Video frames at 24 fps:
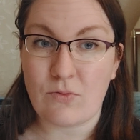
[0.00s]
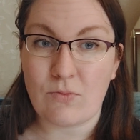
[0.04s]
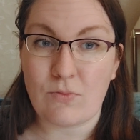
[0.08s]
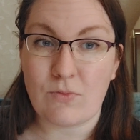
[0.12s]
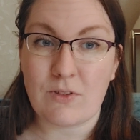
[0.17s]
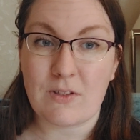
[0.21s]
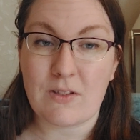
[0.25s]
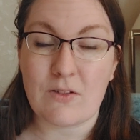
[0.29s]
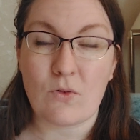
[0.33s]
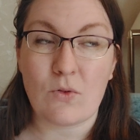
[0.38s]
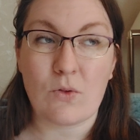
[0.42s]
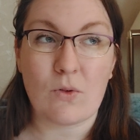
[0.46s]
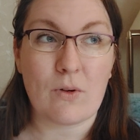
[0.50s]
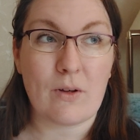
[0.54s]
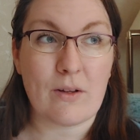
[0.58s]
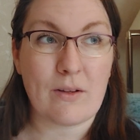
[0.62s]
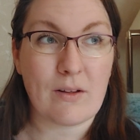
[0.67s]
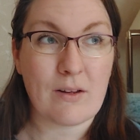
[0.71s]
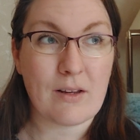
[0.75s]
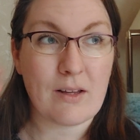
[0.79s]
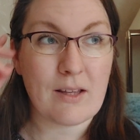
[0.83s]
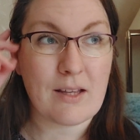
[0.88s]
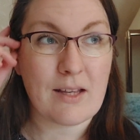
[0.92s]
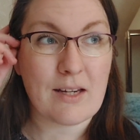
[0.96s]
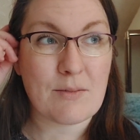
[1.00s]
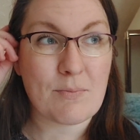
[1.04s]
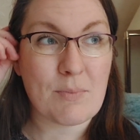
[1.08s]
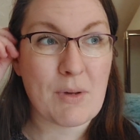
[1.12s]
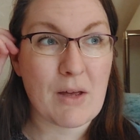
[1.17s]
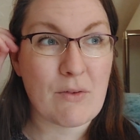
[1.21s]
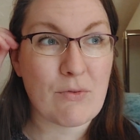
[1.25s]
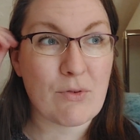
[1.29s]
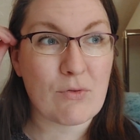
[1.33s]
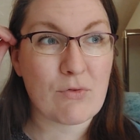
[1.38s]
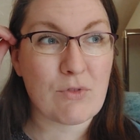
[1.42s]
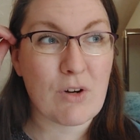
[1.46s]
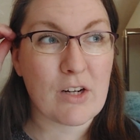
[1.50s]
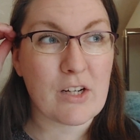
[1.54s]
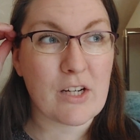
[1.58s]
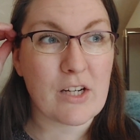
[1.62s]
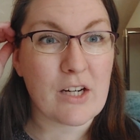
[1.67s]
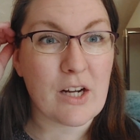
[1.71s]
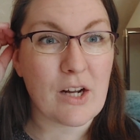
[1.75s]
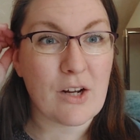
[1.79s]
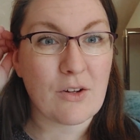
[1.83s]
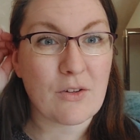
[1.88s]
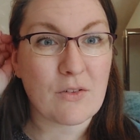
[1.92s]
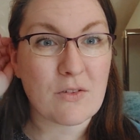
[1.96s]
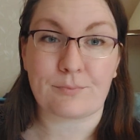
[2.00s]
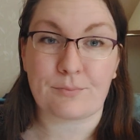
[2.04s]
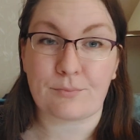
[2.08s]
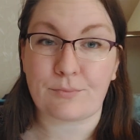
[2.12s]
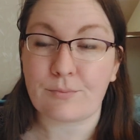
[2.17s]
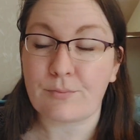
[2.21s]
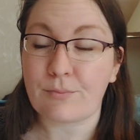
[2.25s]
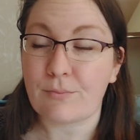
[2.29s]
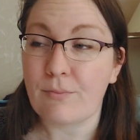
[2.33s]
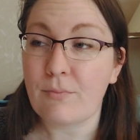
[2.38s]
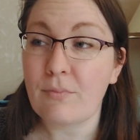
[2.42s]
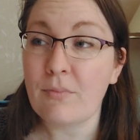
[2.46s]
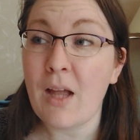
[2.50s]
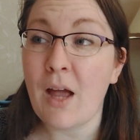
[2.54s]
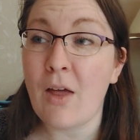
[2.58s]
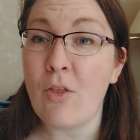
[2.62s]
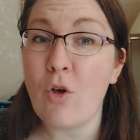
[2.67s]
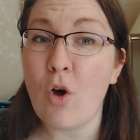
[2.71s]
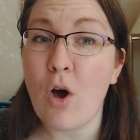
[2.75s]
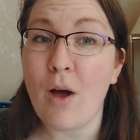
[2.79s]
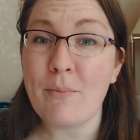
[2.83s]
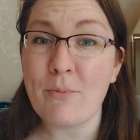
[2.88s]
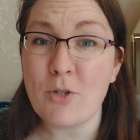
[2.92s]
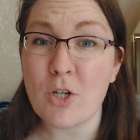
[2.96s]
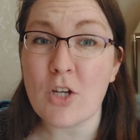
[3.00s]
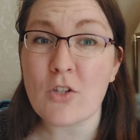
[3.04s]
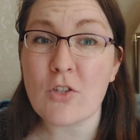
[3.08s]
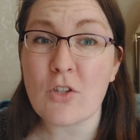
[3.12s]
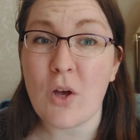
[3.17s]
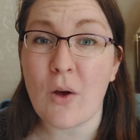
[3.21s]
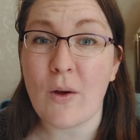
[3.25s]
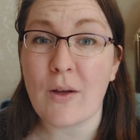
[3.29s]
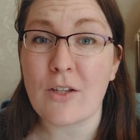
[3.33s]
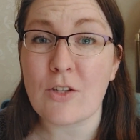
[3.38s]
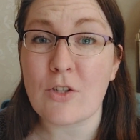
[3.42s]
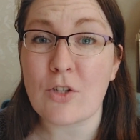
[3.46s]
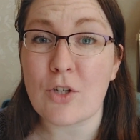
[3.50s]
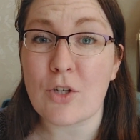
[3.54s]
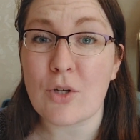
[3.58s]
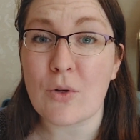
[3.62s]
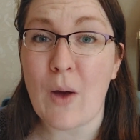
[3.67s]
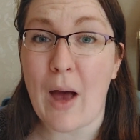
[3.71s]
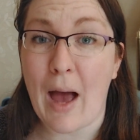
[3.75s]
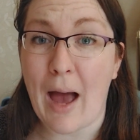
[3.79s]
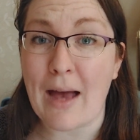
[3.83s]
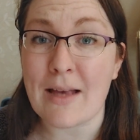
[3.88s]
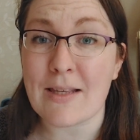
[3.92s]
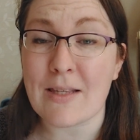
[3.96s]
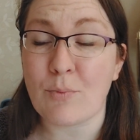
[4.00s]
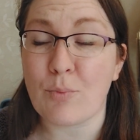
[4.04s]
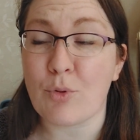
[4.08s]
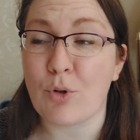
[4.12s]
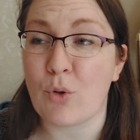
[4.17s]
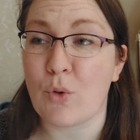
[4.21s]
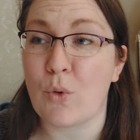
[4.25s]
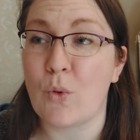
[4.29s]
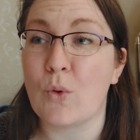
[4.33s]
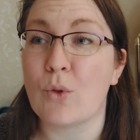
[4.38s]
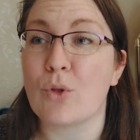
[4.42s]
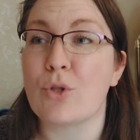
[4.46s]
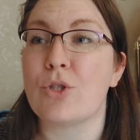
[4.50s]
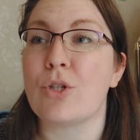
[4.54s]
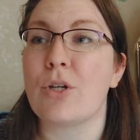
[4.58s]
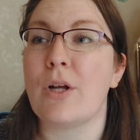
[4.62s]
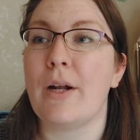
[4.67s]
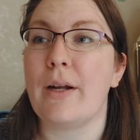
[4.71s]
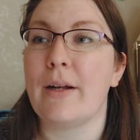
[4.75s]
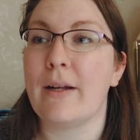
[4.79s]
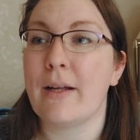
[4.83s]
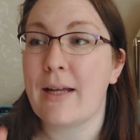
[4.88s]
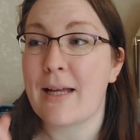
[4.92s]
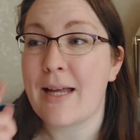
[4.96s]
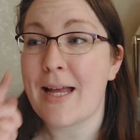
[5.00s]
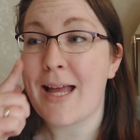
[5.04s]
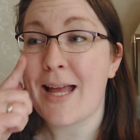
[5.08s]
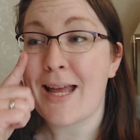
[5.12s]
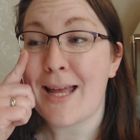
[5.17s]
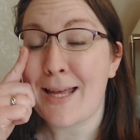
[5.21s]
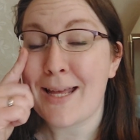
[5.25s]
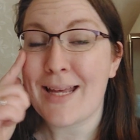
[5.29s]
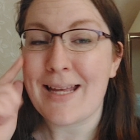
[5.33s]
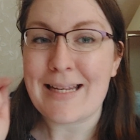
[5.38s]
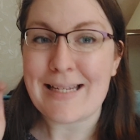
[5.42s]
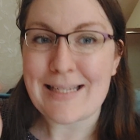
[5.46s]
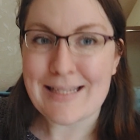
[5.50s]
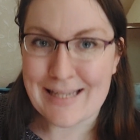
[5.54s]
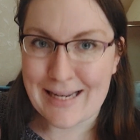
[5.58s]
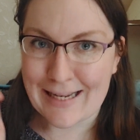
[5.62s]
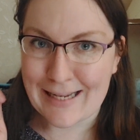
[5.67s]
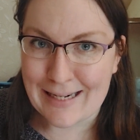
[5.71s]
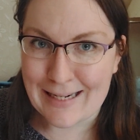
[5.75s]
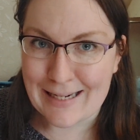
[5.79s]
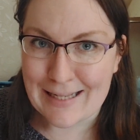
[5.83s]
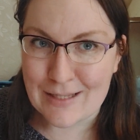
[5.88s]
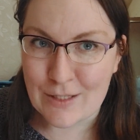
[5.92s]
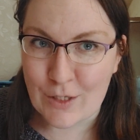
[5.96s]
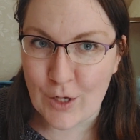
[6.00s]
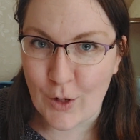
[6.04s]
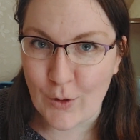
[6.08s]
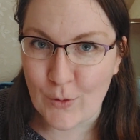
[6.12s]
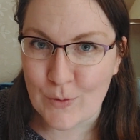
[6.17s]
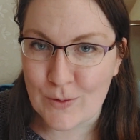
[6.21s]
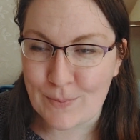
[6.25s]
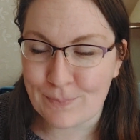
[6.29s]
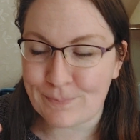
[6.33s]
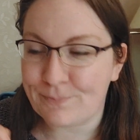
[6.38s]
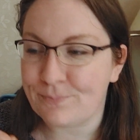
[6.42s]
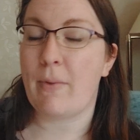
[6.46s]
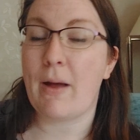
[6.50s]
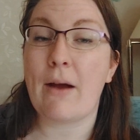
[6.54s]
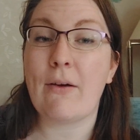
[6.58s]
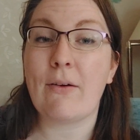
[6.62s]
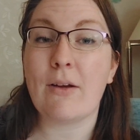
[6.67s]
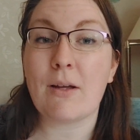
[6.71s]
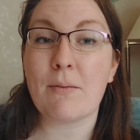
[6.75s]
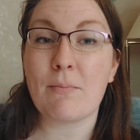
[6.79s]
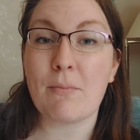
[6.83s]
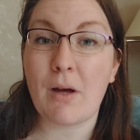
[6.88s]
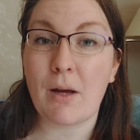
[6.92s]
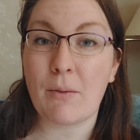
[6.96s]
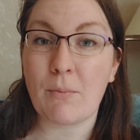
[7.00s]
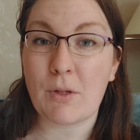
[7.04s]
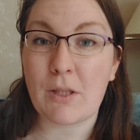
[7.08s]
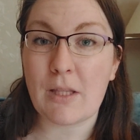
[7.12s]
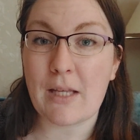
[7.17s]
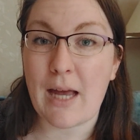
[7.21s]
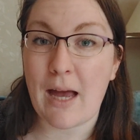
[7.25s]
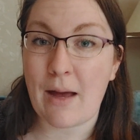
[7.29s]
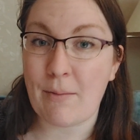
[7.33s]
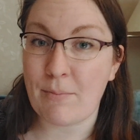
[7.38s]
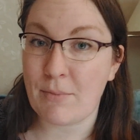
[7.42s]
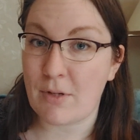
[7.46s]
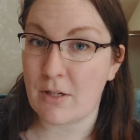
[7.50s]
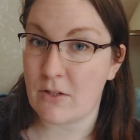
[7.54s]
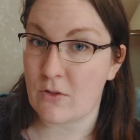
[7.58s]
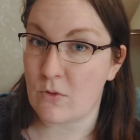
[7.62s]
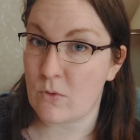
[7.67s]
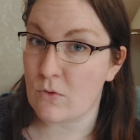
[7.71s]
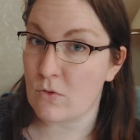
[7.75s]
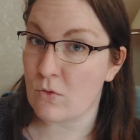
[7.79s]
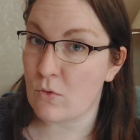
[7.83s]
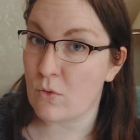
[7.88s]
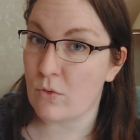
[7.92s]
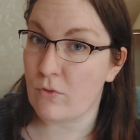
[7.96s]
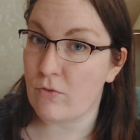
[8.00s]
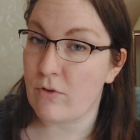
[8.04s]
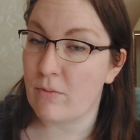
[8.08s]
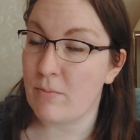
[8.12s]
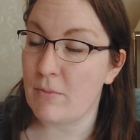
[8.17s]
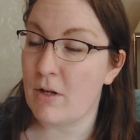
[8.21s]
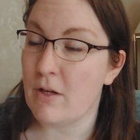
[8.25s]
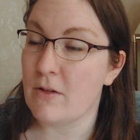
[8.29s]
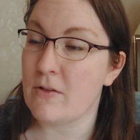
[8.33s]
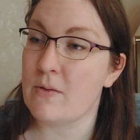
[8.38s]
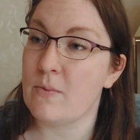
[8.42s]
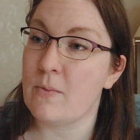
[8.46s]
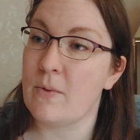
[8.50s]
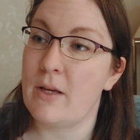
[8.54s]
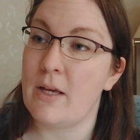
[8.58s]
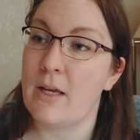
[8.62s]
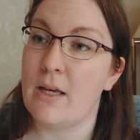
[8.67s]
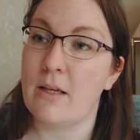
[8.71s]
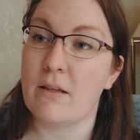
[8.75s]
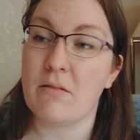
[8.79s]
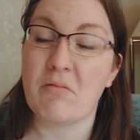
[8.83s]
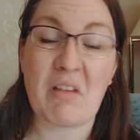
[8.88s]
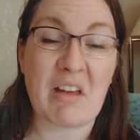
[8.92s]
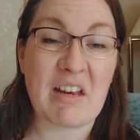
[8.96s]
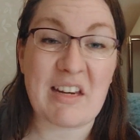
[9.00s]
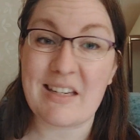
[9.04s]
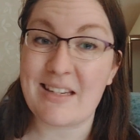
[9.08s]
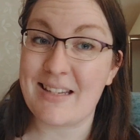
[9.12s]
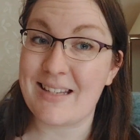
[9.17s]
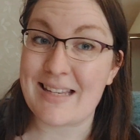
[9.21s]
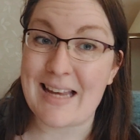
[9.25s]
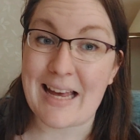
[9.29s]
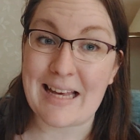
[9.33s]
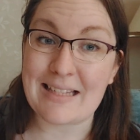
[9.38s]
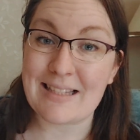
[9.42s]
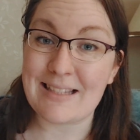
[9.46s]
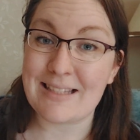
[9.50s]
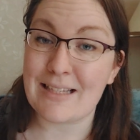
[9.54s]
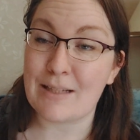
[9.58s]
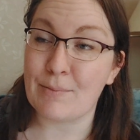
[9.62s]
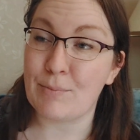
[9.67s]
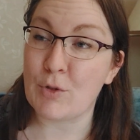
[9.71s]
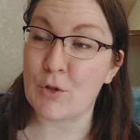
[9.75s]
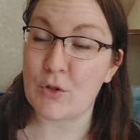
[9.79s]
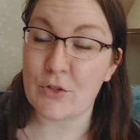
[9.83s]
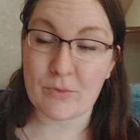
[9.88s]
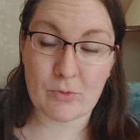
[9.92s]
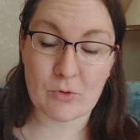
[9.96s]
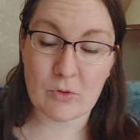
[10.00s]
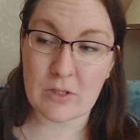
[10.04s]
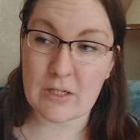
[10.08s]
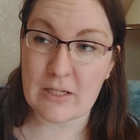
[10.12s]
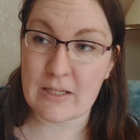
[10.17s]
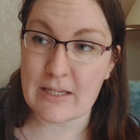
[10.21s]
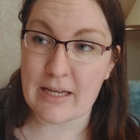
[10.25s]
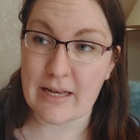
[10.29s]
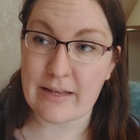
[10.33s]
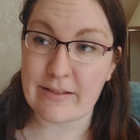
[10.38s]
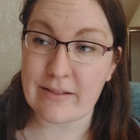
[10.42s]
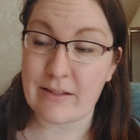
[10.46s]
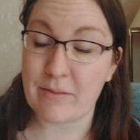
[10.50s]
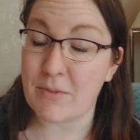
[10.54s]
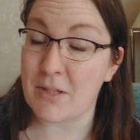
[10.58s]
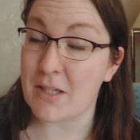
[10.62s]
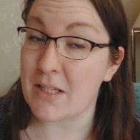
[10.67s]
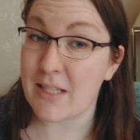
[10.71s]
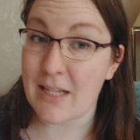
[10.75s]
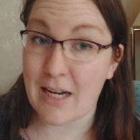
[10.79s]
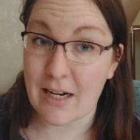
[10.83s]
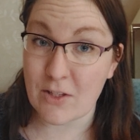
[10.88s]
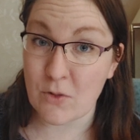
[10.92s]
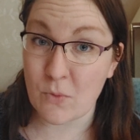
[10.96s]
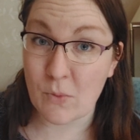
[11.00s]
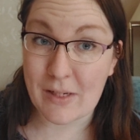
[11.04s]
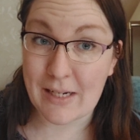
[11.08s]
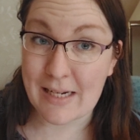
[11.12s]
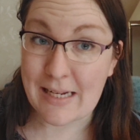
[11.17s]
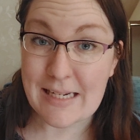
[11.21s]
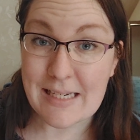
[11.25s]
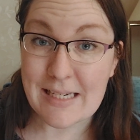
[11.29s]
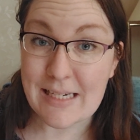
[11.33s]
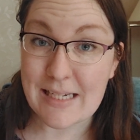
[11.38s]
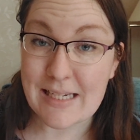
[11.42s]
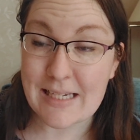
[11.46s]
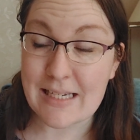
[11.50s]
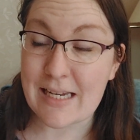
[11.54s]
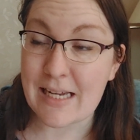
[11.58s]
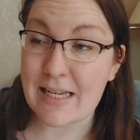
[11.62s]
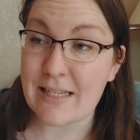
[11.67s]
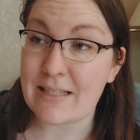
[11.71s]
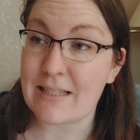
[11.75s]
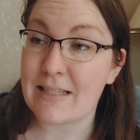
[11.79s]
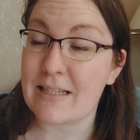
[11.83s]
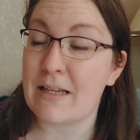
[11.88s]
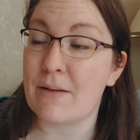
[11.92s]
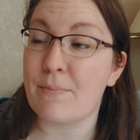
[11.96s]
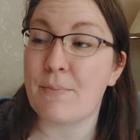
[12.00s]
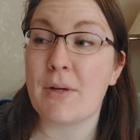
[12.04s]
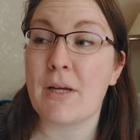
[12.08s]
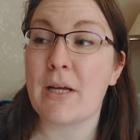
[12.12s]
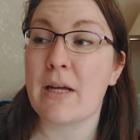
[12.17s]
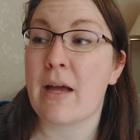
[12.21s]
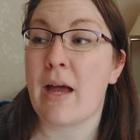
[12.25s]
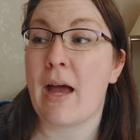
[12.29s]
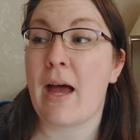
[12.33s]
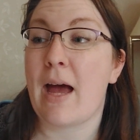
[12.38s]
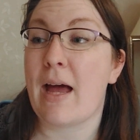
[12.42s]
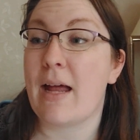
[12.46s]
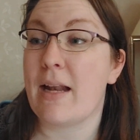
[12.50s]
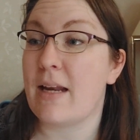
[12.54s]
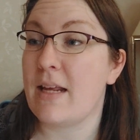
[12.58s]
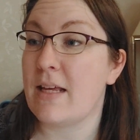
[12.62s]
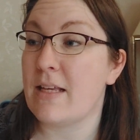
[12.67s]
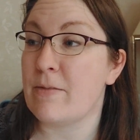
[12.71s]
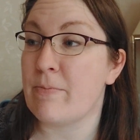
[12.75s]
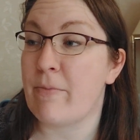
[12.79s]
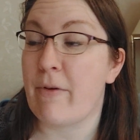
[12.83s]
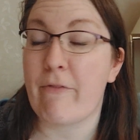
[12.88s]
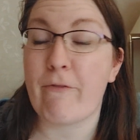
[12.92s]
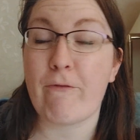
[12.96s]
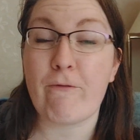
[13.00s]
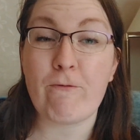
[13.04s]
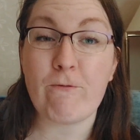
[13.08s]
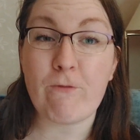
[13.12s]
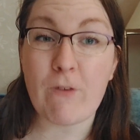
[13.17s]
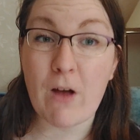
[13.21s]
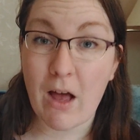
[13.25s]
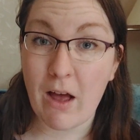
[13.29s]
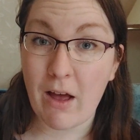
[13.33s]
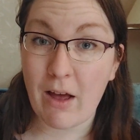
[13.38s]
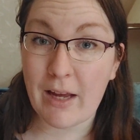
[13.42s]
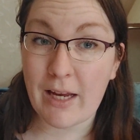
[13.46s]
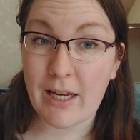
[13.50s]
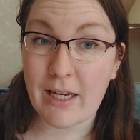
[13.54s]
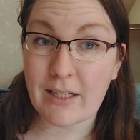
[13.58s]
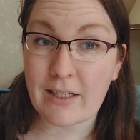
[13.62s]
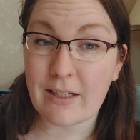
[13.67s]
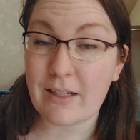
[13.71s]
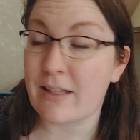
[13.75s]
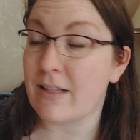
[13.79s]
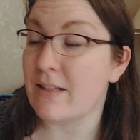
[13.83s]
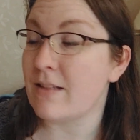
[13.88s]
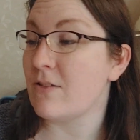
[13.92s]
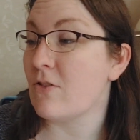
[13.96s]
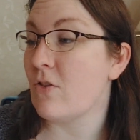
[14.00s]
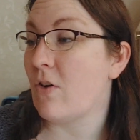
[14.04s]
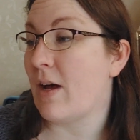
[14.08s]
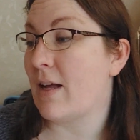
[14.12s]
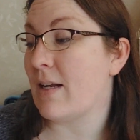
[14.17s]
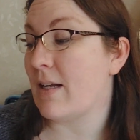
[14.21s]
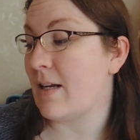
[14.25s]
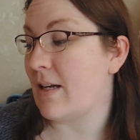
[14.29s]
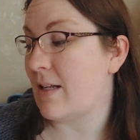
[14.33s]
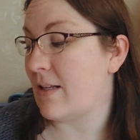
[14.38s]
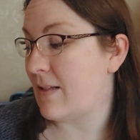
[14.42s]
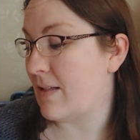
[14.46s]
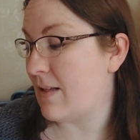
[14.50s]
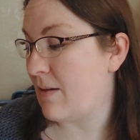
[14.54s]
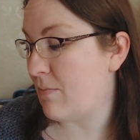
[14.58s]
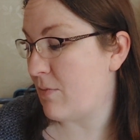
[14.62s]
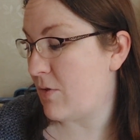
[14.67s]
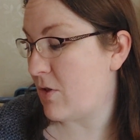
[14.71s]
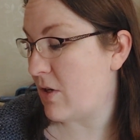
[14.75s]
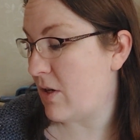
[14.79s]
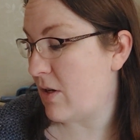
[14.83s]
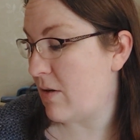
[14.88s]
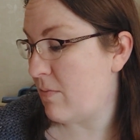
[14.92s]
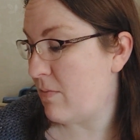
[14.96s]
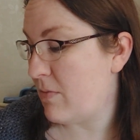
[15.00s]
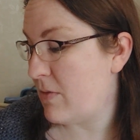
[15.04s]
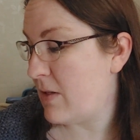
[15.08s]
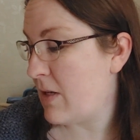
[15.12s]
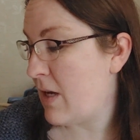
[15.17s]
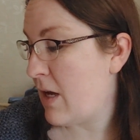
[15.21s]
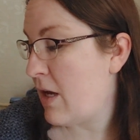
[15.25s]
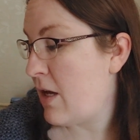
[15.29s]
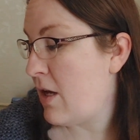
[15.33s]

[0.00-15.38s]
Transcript: thought he had a bit of a runny nose. I thought I'm just going to, as a precaution, tickle his nose. Bearing in mind when the ambulance was called for him last week, they didn't test him, hospital didn't test him, didn't tell us we needed to test him, and he's been fine. He's not had any symptoms.